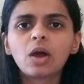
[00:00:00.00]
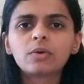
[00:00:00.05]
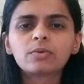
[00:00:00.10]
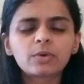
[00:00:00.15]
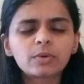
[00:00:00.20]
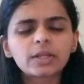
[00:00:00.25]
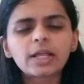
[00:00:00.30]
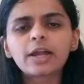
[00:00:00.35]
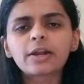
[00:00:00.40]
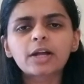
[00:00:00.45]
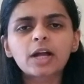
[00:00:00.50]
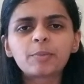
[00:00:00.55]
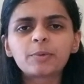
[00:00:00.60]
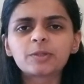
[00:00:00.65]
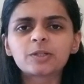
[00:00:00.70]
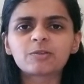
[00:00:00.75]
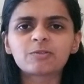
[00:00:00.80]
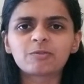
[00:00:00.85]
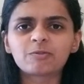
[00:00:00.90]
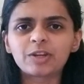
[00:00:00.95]
roll out a couple
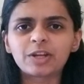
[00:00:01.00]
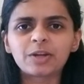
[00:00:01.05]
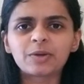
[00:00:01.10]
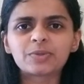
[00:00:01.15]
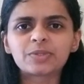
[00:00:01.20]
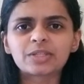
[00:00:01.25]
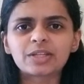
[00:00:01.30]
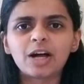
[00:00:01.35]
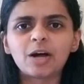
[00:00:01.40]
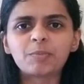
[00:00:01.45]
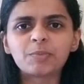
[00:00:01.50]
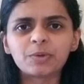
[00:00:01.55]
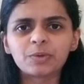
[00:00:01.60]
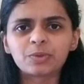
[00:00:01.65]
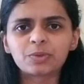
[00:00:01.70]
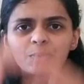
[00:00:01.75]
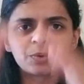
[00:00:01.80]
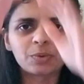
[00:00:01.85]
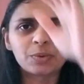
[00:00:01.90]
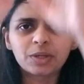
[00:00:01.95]
different videos to help you
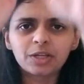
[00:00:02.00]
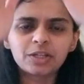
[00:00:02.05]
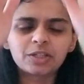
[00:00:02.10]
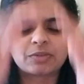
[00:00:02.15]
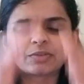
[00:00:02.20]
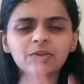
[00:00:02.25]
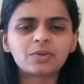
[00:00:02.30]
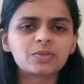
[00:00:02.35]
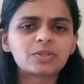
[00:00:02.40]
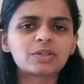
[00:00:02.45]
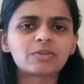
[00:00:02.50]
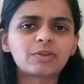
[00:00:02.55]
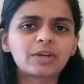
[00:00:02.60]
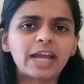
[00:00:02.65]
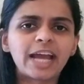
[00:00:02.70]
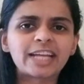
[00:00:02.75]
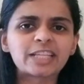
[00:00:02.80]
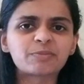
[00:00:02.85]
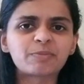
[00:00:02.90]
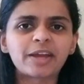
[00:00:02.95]
through each of those different
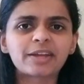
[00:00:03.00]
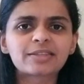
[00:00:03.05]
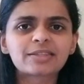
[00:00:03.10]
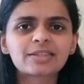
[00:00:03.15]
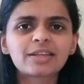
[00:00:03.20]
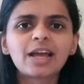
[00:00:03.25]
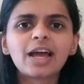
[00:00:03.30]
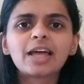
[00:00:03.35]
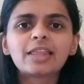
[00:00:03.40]
aspects.